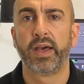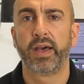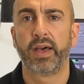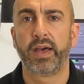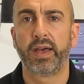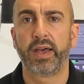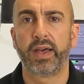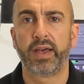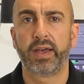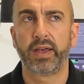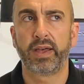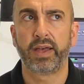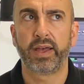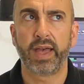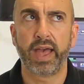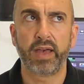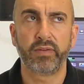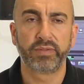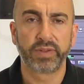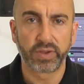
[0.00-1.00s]

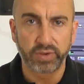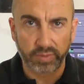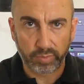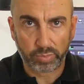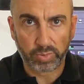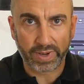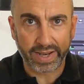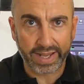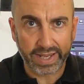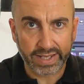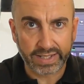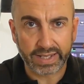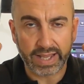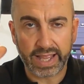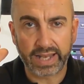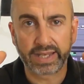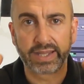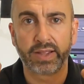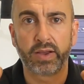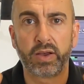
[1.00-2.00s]
heavy on the brain
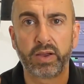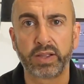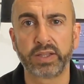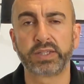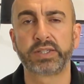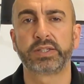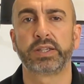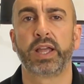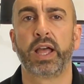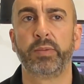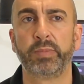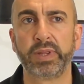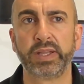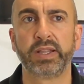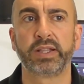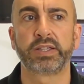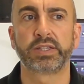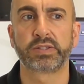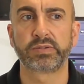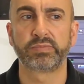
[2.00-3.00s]
and the eyes. I mean,
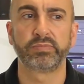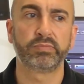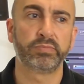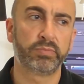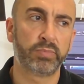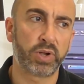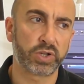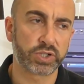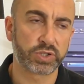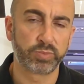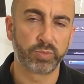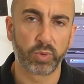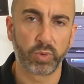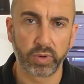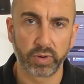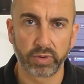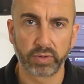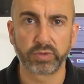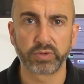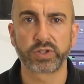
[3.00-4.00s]
it's much
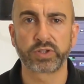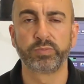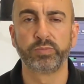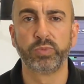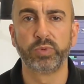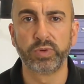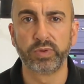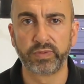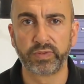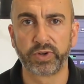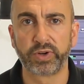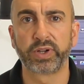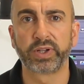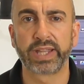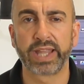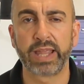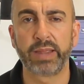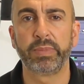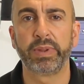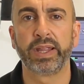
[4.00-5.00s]
more smoother
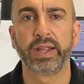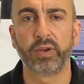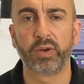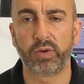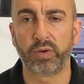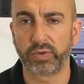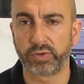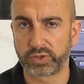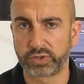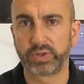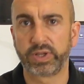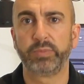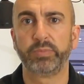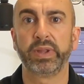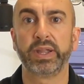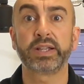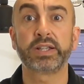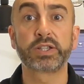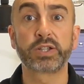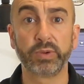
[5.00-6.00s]
gaming on 3
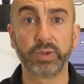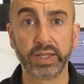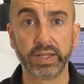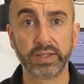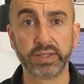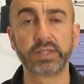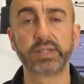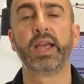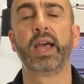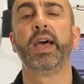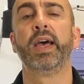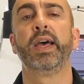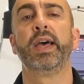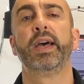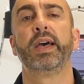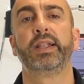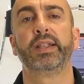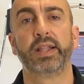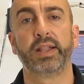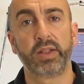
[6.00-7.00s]
big screens
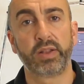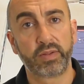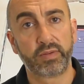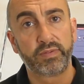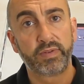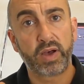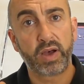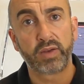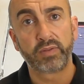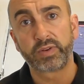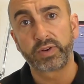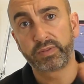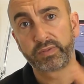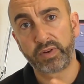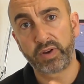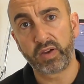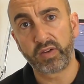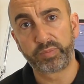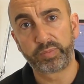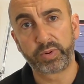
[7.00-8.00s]
than on a VIVE or a
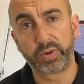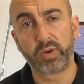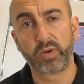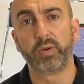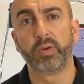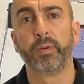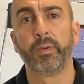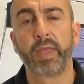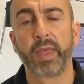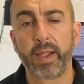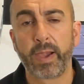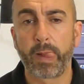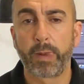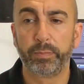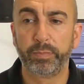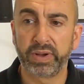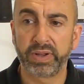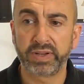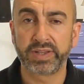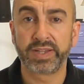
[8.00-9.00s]
VIVE Pro.
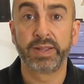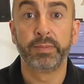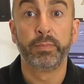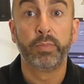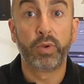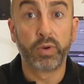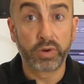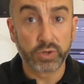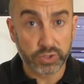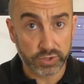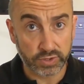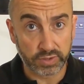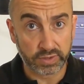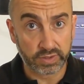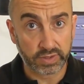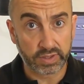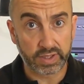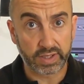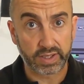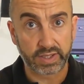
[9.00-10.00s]
But the
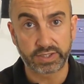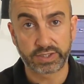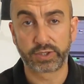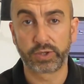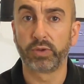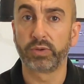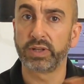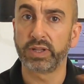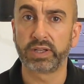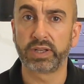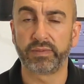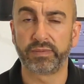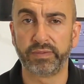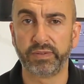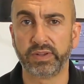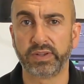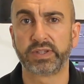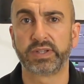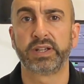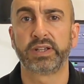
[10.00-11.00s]
immersion is totally
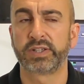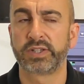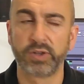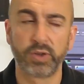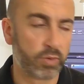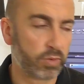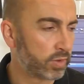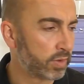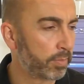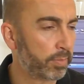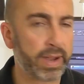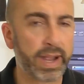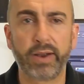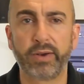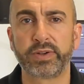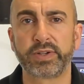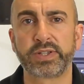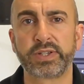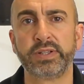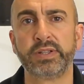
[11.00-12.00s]
different. There's no
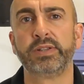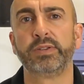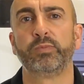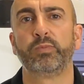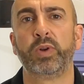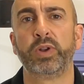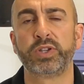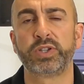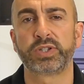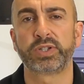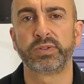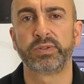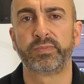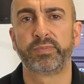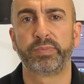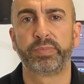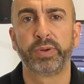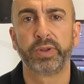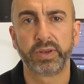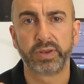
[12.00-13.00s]
comparison once you
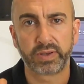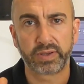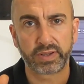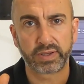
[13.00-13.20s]
put